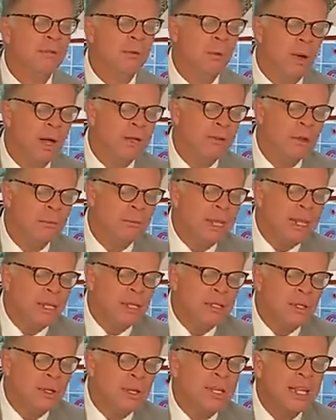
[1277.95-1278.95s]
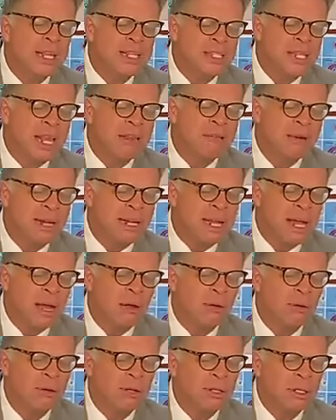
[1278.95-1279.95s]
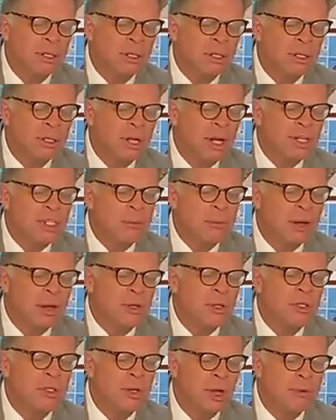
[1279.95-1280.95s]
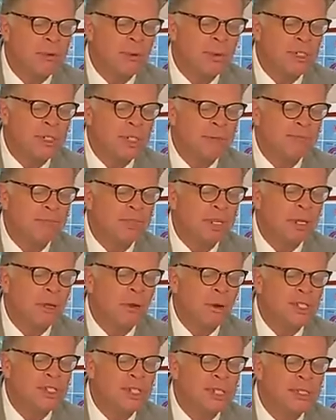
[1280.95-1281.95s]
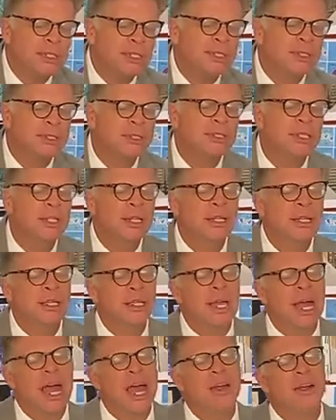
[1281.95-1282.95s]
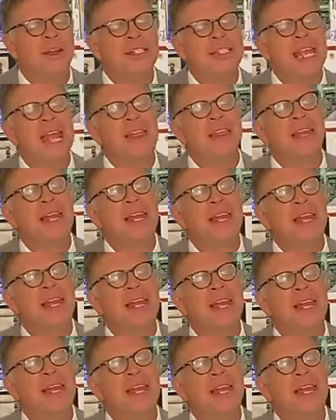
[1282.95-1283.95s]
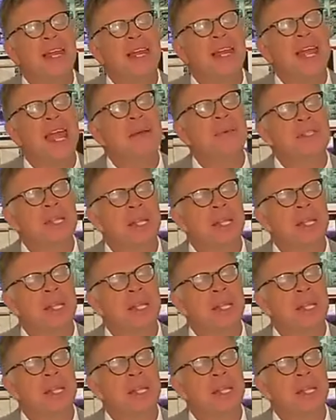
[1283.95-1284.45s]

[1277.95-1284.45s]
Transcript: And if you want, if you mean it, you can get saved right now. Here's the prayer. You join me, would you? Dear Lord Jesus, I understand that I am a sinner.